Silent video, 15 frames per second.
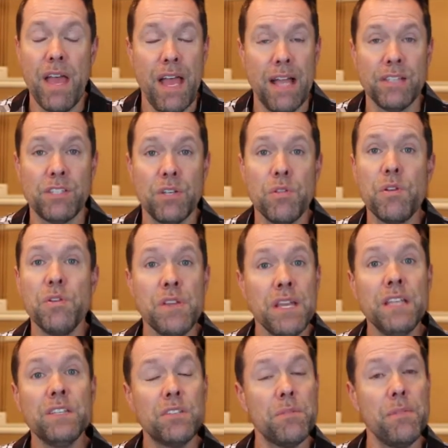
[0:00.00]
And so there
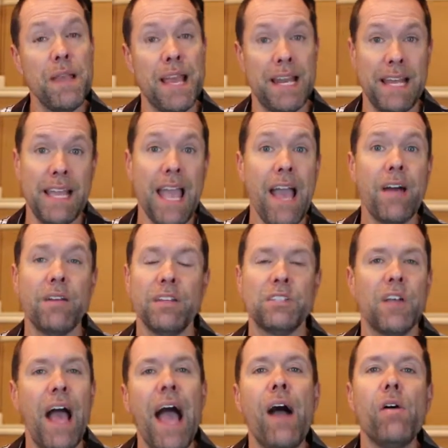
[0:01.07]
needs to be an accounting.
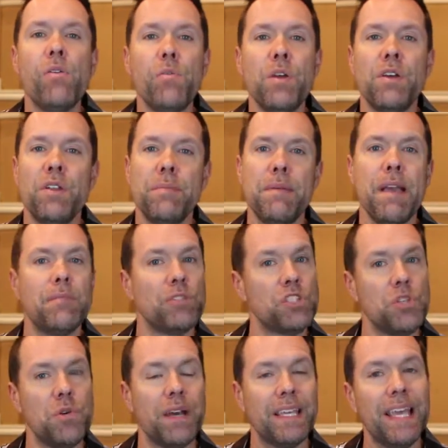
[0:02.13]
So how are we going to be able
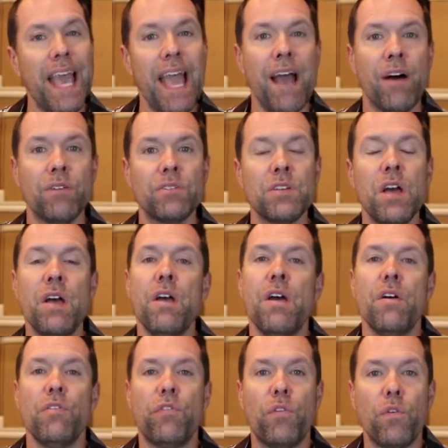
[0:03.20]
to account
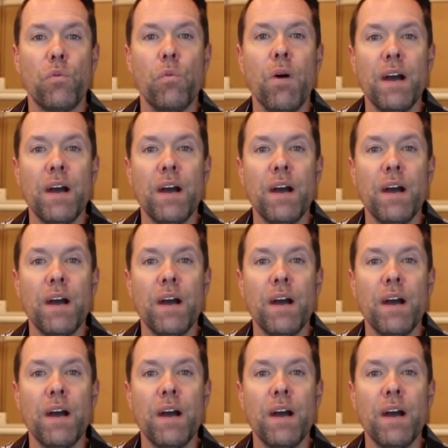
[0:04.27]
for